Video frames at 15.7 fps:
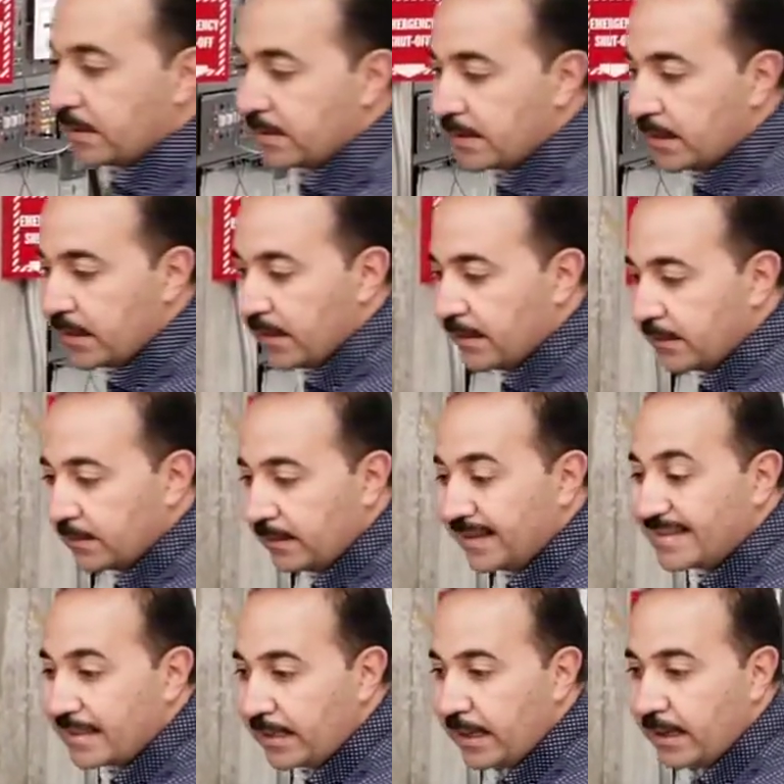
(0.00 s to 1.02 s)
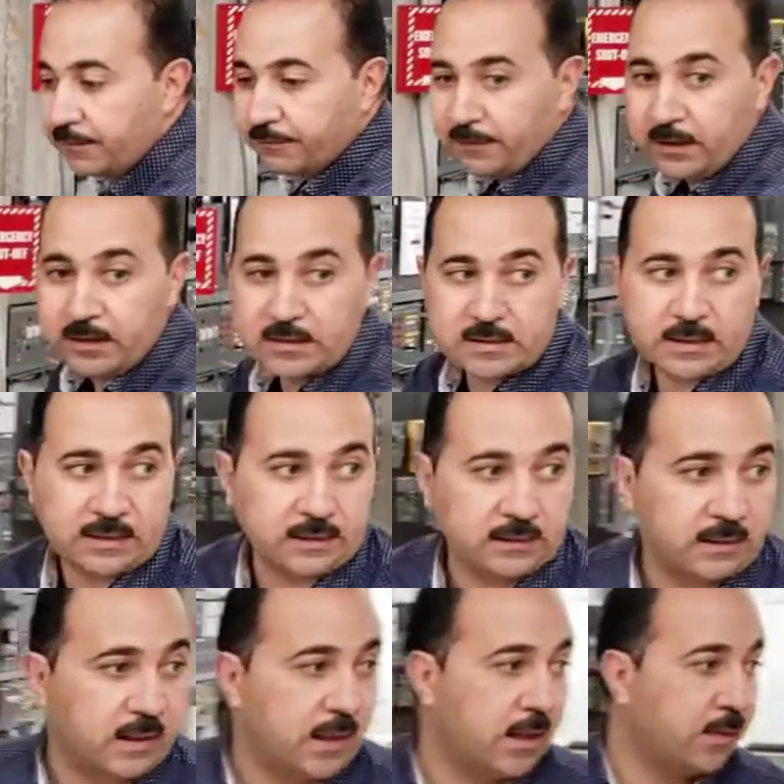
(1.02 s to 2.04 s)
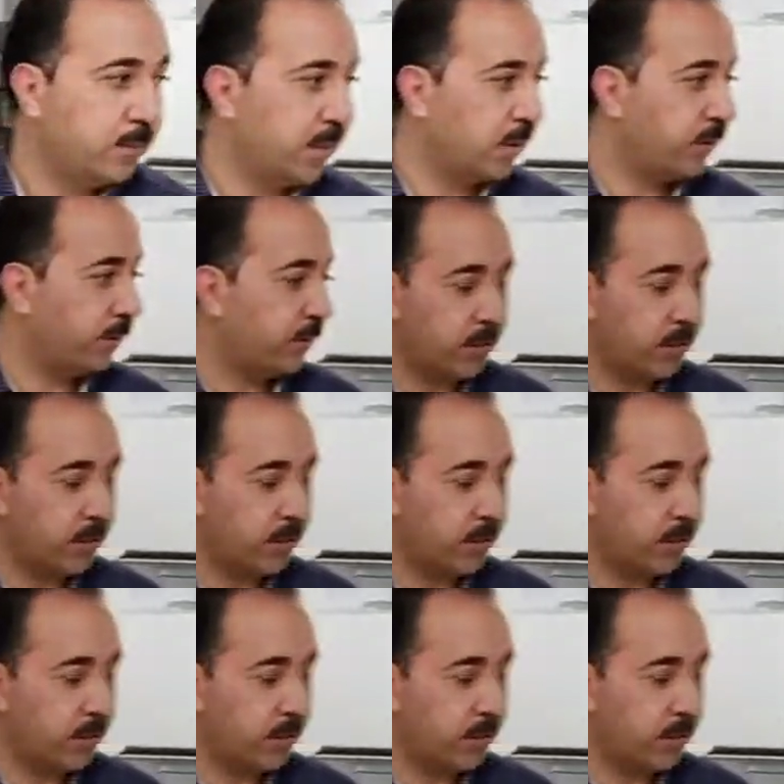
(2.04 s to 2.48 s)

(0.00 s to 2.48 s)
the set that doesn't have any sign. But if